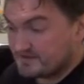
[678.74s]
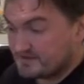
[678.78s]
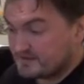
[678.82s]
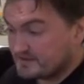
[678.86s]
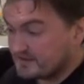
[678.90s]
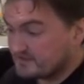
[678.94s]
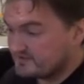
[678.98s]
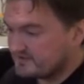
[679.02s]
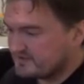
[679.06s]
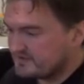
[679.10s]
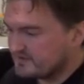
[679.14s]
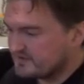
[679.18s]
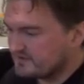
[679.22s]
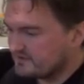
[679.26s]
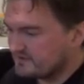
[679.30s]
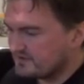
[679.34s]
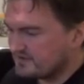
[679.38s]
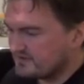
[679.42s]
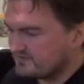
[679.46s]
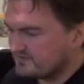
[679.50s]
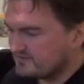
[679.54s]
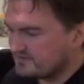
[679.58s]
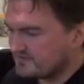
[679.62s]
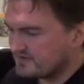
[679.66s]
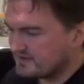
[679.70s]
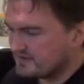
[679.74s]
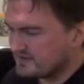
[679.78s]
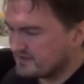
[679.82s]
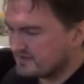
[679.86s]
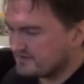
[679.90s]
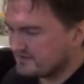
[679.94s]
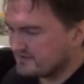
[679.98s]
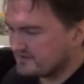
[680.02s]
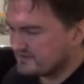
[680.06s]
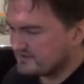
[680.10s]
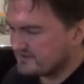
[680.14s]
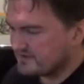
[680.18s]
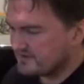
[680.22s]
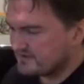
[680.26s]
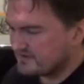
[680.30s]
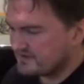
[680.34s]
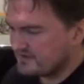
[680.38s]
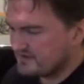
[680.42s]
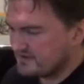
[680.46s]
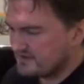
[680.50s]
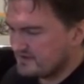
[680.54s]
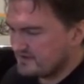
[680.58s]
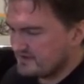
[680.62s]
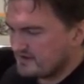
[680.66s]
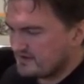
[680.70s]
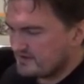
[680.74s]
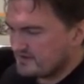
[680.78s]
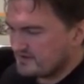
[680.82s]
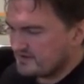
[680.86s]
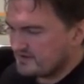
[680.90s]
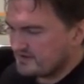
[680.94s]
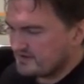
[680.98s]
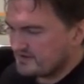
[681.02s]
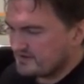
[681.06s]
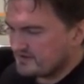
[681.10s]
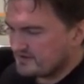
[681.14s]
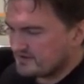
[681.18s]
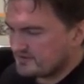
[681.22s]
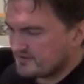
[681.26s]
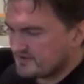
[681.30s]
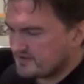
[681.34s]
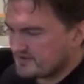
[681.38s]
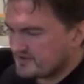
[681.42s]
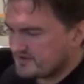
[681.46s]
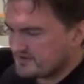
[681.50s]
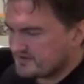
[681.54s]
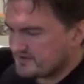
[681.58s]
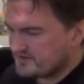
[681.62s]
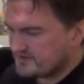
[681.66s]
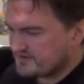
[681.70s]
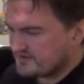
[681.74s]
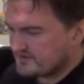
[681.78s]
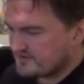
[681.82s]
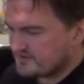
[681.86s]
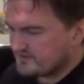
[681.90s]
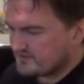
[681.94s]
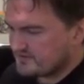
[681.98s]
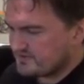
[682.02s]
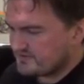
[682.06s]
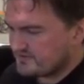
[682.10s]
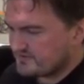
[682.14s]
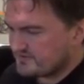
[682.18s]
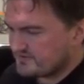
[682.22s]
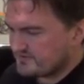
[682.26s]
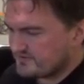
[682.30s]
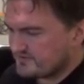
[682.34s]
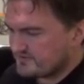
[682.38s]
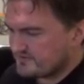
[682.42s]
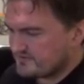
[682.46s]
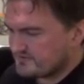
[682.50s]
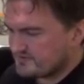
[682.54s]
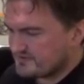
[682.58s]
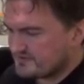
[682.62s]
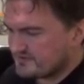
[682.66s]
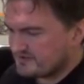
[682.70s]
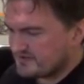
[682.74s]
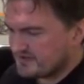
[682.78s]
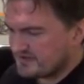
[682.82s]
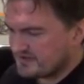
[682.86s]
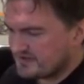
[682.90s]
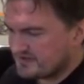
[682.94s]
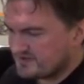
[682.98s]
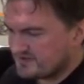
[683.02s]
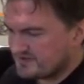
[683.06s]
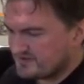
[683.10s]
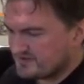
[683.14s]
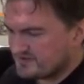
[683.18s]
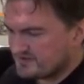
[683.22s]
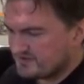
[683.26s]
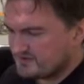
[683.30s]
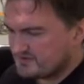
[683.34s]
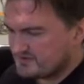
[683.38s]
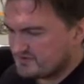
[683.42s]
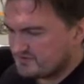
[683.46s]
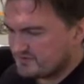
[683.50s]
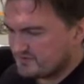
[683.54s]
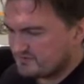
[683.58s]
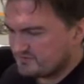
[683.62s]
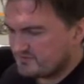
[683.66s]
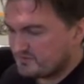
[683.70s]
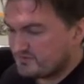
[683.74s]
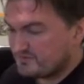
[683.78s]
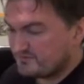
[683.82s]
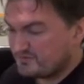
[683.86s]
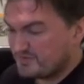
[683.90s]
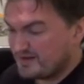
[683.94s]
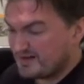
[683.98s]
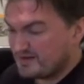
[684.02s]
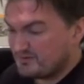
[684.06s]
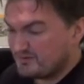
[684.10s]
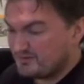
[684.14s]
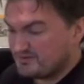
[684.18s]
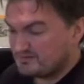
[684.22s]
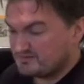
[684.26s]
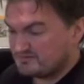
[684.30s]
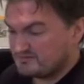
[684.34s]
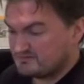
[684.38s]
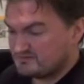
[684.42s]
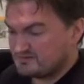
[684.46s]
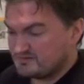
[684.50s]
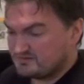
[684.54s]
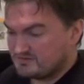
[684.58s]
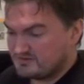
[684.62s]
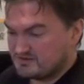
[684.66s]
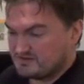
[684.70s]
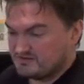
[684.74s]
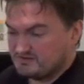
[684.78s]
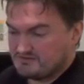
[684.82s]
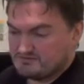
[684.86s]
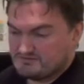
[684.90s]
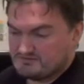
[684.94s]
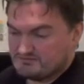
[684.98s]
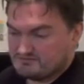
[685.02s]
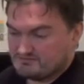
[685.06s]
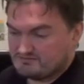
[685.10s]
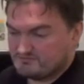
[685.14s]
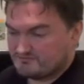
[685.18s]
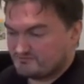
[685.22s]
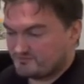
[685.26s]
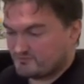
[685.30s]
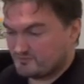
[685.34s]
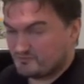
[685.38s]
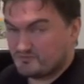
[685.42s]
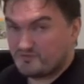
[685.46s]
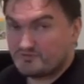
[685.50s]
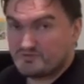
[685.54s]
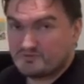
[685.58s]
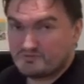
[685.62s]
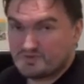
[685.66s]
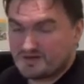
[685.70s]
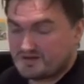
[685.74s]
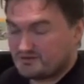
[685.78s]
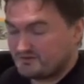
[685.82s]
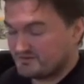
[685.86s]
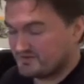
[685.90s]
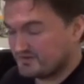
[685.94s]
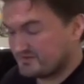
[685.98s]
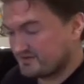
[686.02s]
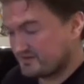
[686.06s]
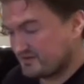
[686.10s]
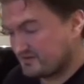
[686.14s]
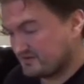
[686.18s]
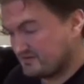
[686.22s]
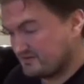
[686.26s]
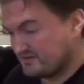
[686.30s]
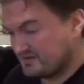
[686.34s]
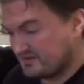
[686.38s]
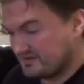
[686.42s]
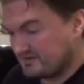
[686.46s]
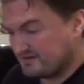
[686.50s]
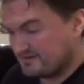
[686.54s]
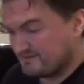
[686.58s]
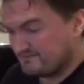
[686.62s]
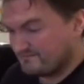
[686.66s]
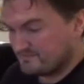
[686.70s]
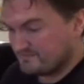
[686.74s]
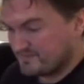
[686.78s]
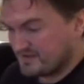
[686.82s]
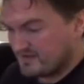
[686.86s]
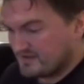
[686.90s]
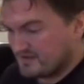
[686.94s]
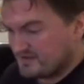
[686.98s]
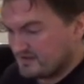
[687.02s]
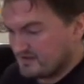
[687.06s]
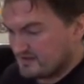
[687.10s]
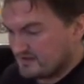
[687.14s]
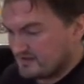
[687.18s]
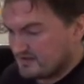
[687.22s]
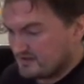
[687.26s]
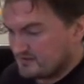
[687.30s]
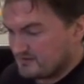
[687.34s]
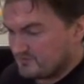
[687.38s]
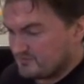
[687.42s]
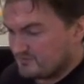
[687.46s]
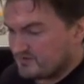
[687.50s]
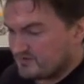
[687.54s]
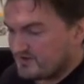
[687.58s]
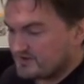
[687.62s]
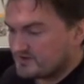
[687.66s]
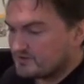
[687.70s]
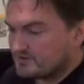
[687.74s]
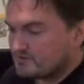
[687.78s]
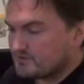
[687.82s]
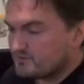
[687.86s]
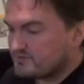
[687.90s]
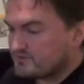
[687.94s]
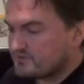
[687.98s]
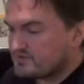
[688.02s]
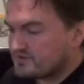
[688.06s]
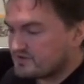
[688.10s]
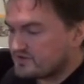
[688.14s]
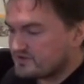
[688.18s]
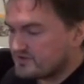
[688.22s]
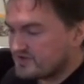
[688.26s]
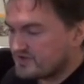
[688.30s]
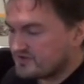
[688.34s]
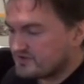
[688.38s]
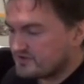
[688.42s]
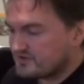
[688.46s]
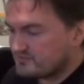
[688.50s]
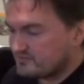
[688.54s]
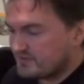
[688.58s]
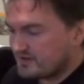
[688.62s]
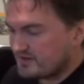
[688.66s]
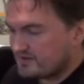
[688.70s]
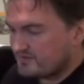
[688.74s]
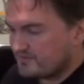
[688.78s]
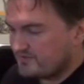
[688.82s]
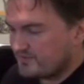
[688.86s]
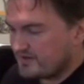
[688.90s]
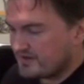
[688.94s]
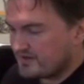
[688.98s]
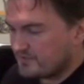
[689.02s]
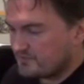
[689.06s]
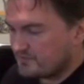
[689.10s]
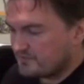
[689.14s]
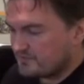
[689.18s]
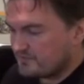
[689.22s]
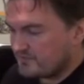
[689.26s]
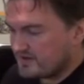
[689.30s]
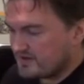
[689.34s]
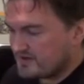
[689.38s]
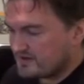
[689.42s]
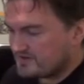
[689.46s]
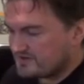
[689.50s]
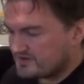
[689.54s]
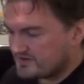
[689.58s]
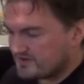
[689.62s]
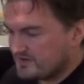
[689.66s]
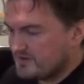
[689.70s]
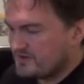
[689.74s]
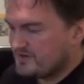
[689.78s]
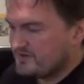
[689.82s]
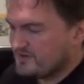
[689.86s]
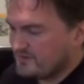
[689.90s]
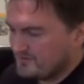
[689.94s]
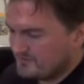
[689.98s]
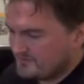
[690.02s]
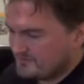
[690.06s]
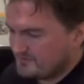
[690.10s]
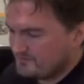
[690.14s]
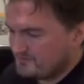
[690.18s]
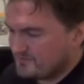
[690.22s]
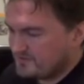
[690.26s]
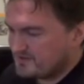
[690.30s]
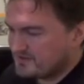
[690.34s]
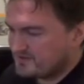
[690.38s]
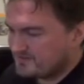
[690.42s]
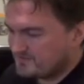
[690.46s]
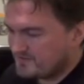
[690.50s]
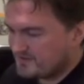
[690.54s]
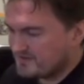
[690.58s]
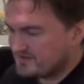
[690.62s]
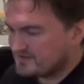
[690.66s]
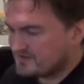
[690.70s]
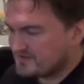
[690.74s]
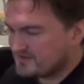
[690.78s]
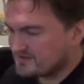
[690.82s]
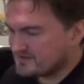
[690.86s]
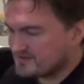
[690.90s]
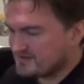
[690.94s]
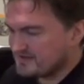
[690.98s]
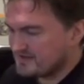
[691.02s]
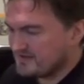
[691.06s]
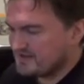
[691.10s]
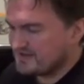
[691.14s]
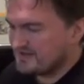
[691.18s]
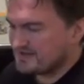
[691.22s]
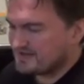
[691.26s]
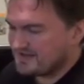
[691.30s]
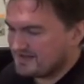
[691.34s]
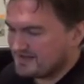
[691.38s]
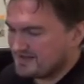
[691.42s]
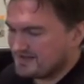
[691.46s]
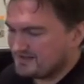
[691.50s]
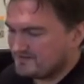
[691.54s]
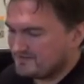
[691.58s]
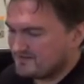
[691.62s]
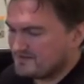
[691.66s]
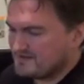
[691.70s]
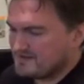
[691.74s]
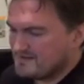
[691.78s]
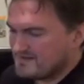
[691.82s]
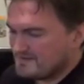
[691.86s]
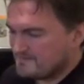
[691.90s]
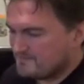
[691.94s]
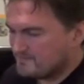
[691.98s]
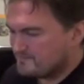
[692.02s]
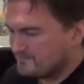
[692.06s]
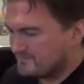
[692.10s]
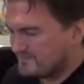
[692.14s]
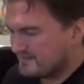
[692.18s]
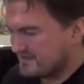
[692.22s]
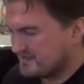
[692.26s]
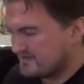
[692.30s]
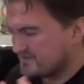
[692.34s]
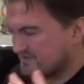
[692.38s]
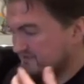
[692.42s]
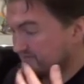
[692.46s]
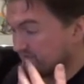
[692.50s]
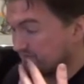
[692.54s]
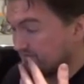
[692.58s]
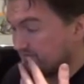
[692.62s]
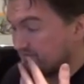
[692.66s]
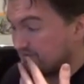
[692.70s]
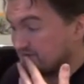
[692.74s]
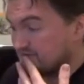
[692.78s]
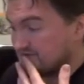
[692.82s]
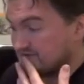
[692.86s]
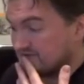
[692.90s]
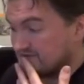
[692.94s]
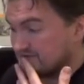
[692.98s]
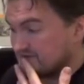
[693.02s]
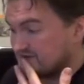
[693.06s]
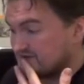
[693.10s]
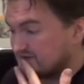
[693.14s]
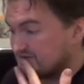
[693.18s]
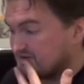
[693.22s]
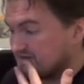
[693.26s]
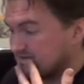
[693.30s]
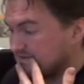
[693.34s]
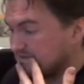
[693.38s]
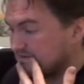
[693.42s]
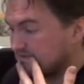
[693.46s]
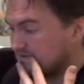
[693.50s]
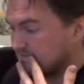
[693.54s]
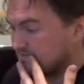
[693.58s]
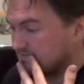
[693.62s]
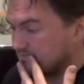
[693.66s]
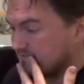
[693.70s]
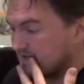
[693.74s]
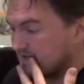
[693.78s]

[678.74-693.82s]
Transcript: DVD when it originally came out, I guess. On Location, a documentary on the film's locations, hosted by Robert Powell. Okay, Robert Powell's cool, you know. Brand new appreciation by Vic Pratt of the BFI National Archive. That's an unfortunate surname, isn't it?